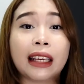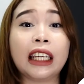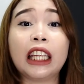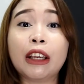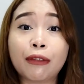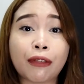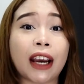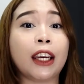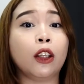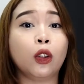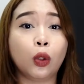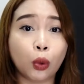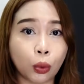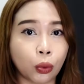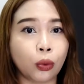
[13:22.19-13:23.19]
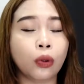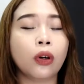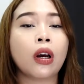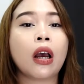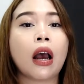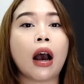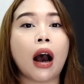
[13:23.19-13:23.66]
And if I do,
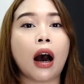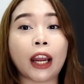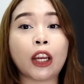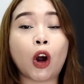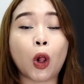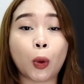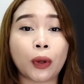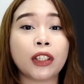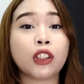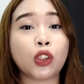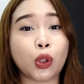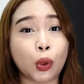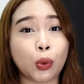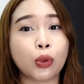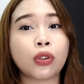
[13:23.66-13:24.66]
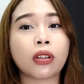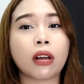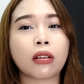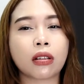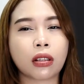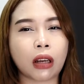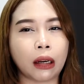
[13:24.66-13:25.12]
I always use
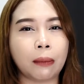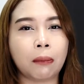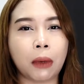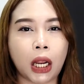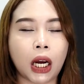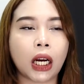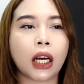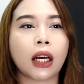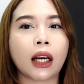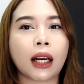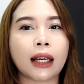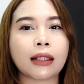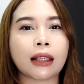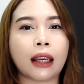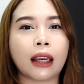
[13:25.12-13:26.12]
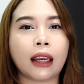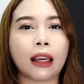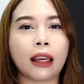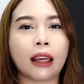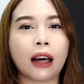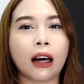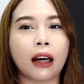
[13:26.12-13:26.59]
sunblock
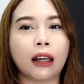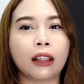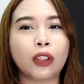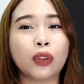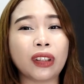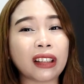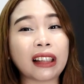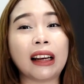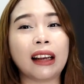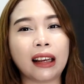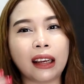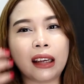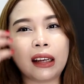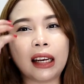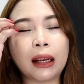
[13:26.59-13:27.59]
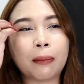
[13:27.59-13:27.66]
kasi yun na talaga eh.